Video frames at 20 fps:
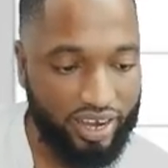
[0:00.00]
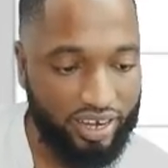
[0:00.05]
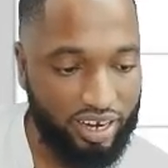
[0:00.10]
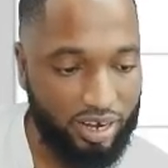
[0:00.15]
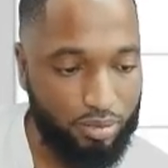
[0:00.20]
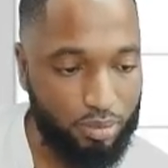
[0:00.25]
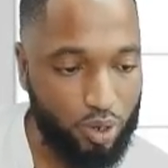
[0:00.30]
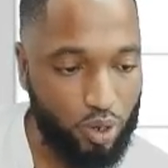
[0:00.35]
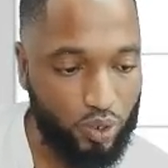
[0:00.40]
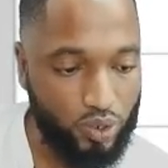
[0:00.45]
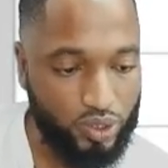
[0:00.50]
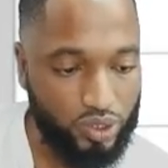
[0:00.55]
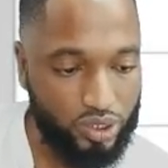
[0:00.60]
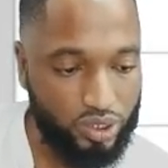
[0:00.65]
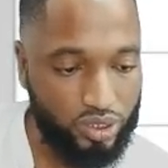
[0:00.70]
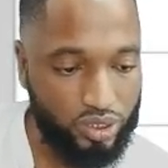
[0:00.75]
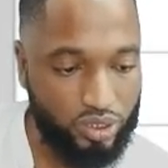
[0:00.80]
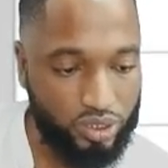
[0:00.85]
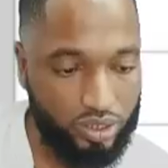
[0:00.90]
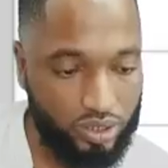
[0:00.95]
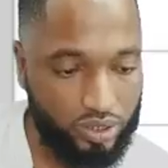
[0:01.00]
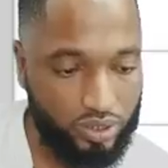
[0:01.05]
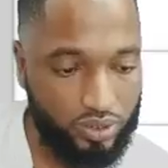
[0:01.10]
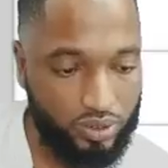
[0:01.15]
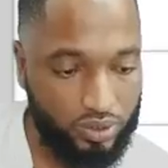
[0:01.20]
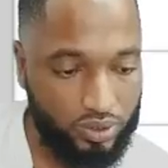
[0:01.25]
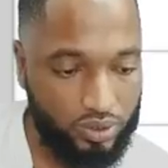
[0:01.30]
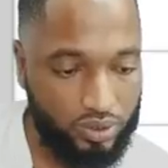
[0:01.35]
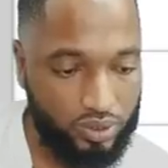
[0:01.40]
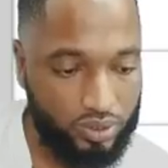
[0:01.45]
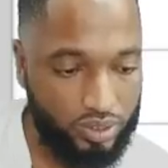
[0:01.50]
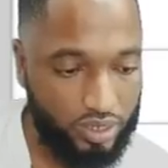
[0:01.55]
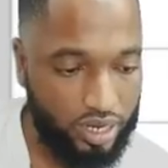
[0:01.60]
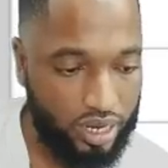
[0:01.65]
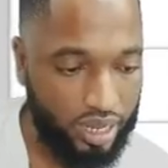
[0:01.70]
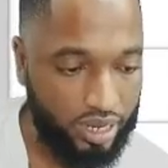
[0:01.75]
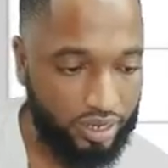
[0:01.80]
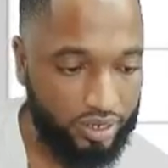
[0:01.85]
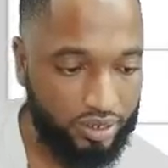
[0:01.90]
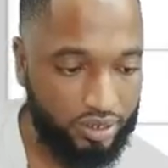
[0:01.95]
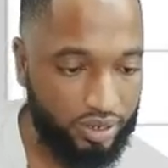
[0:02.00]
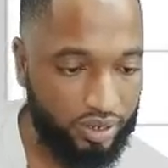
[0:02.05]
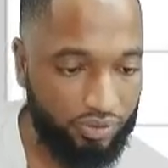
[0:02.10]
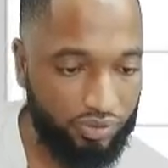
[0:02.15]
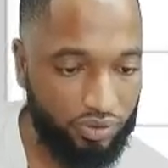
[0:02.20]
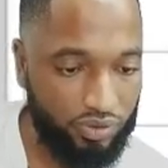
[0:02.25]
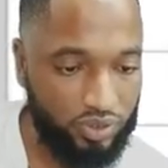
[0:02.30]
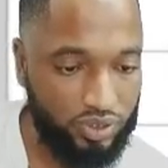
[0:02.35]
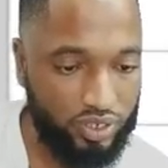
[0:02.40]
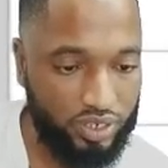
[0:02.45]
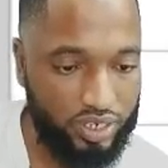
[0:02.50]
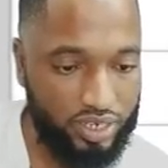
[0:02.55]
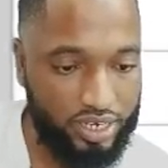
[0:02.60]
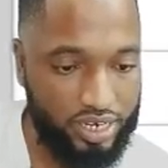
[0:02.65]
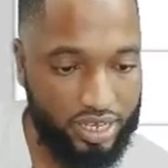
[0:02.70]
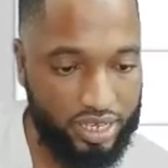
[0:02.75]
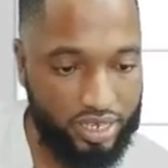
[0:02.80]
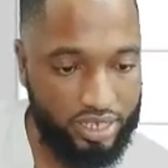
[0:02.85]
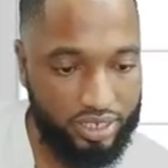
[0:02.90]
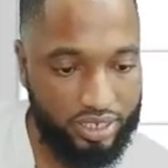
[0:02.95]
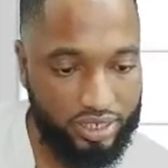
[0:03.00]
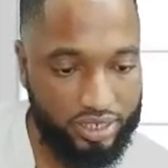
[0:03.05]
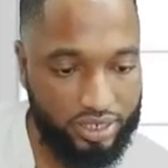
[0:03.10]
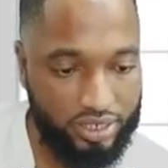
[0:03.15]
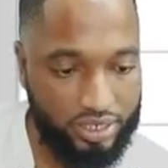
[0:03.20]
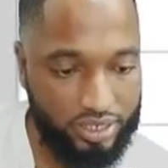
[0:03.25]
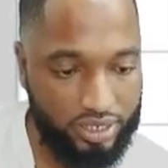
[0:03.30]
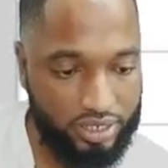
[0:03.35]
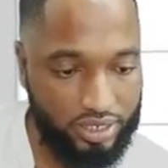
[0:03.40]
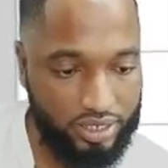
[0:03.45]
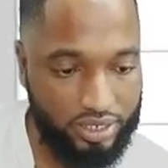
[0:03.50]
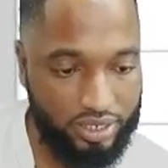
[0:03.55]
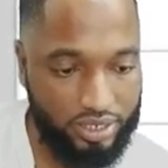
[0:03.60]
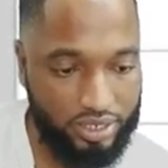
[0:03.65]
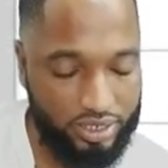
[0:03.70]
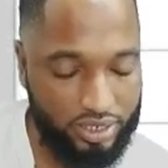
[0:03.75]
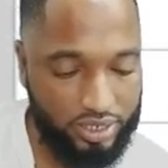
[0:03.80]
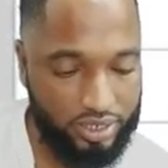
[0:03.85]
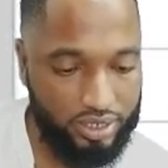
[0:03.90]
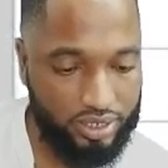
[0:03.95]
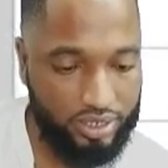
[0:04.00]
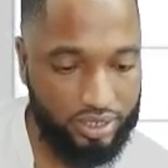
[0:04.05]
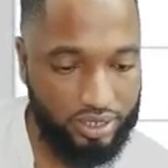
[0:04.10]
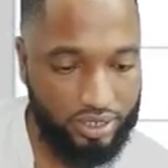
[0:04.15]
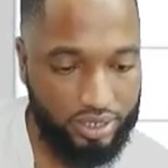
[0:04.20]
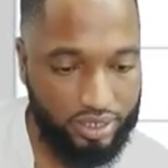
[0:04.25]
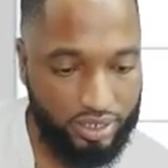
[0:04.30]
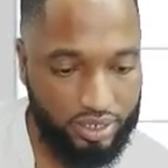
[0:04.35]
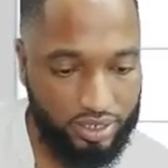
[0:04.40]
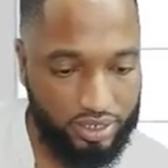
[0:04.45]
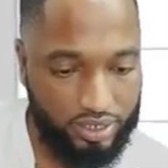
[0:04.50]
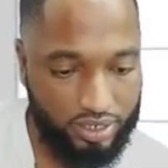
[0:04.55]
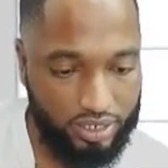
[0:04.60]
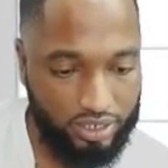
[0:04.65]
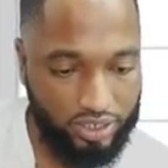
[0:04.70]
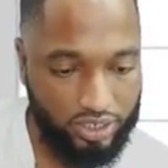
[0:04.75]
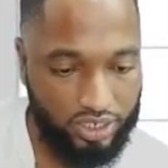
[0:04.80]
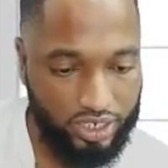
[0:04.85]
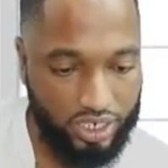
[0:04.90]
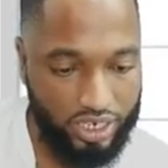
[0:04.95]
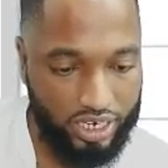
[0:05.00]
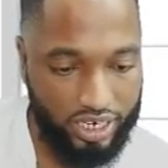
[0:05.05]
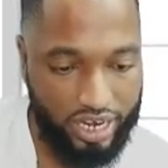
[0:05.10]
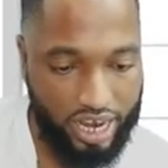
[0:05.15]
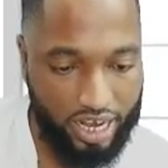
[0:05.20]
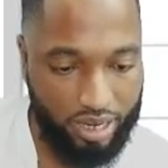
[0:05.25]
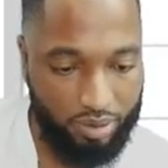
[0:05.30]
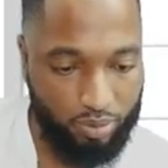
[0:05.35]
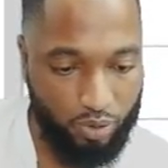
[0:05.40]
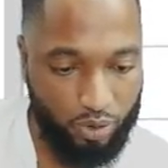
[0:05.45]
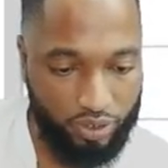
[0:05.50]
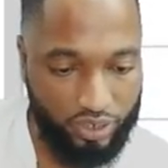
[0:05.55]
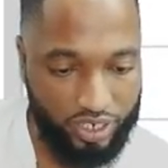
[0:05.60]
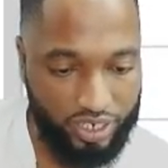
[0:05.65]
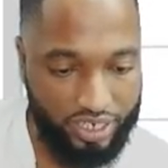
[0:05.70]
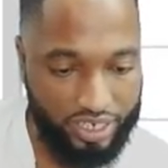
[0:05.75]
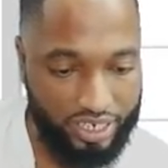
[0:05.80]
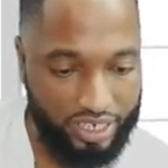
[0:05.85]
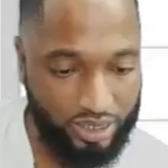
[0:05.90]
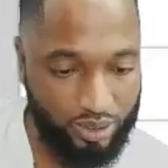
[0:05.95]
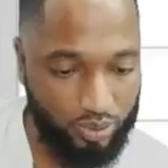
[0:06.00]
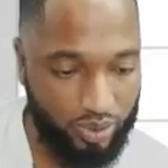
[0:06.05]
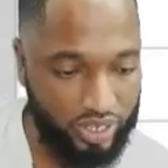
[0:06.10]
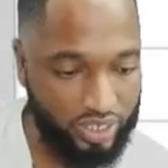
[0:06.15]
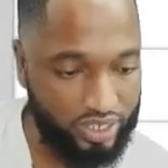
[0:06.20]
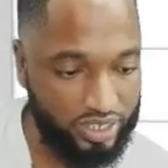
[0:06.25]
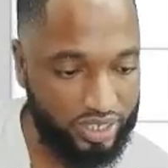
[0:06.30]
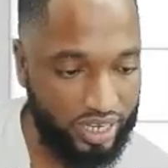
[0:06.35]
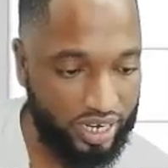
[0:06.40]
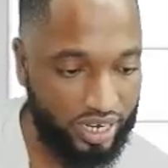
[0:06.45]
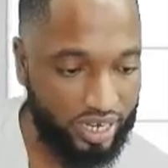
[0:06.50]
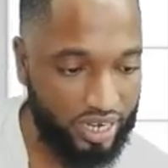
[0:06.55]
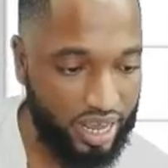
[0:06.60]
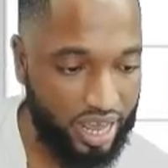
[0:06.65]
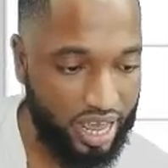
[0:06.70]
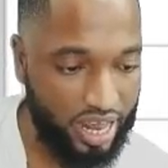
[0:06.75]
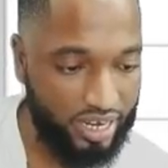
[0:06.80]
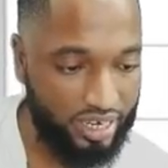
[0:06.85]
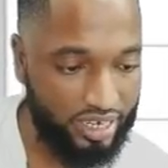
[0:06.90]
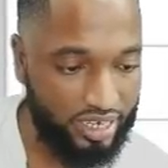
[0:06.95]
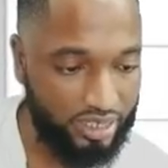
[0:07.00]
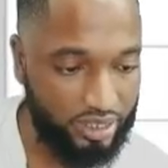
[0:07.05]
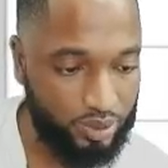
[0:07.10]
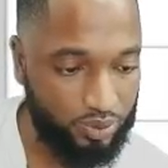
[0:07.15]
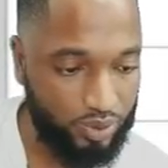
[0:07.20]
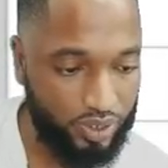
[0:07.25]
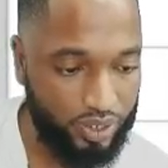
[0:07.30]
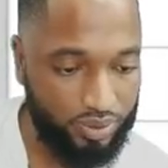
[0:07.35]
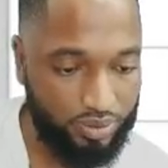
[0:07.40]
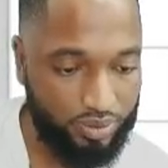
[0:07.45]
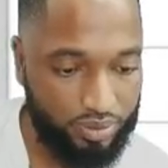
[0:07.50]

boss, like if you see this shade here and it pointing this way instead and this way,